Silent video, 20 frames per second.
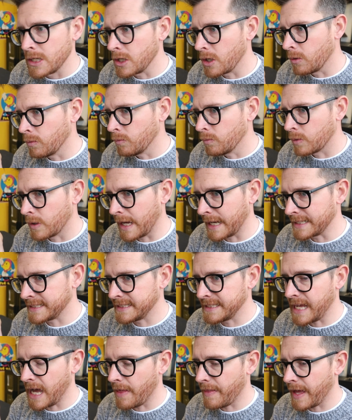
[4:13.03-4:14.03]
you know, we'll kind
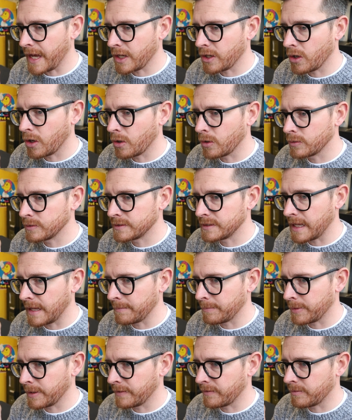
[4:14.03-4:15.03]
of see how that goes
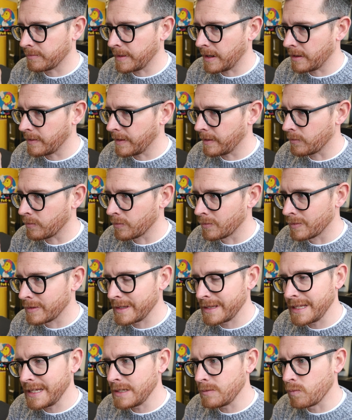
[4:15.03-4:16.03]
and play from there. They
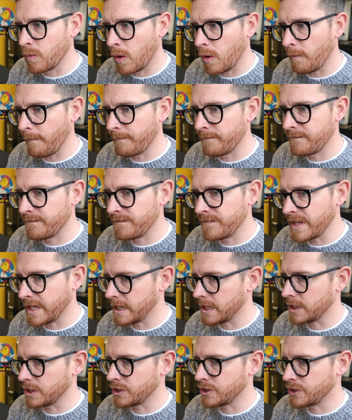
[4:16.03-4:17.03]
really won't
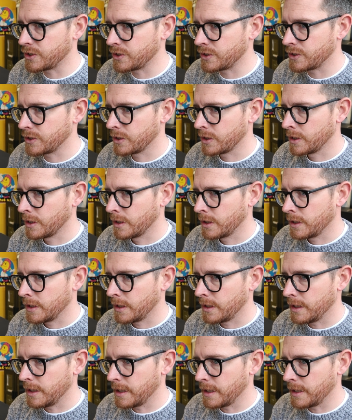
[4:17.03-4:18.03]
finish
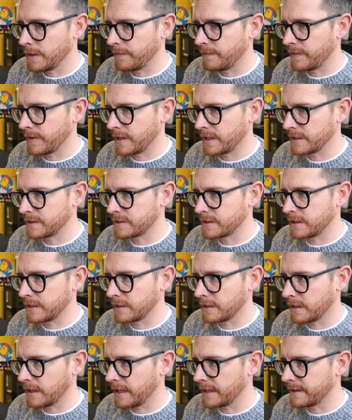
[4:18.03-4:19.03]
if it gets
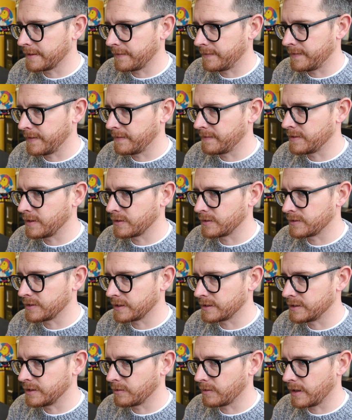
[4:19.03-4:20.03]
into like the 50 or
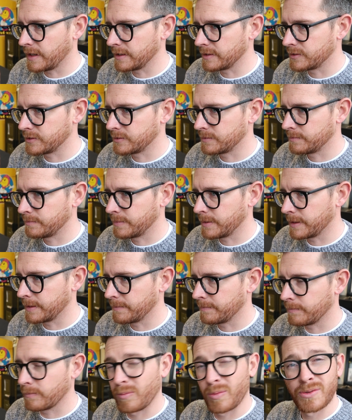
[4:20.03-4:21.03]
60 range,
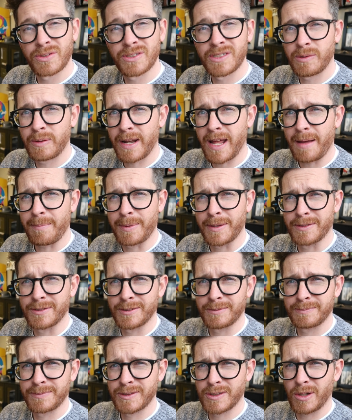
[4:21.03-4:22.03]
but we'll see what
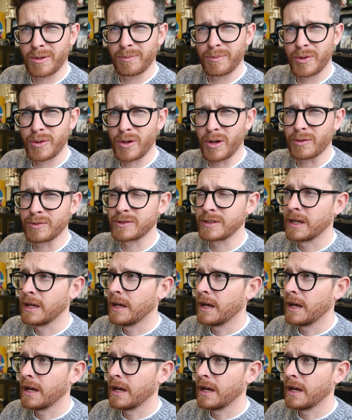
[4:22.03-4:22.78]
happens. So who knows?